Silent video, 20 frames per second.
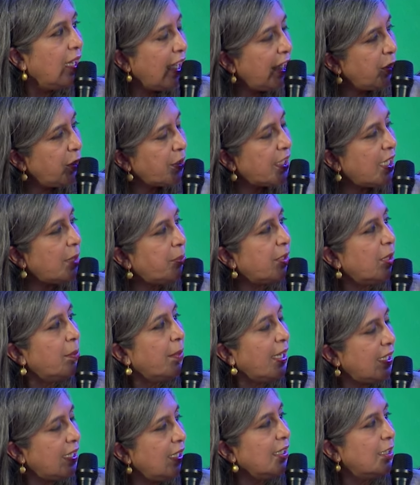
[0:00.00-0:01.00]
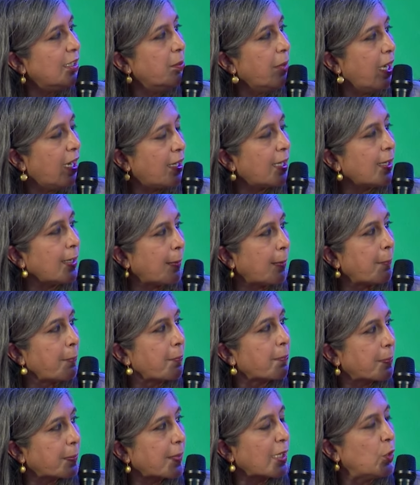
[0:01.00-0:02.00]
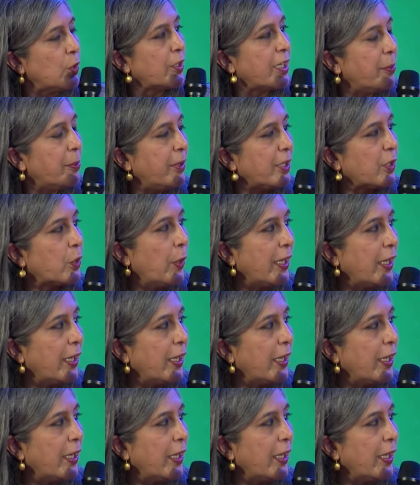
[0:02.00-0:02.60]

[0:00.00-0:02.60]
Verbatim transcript: keep the money in the market. Right. right. You keep it going.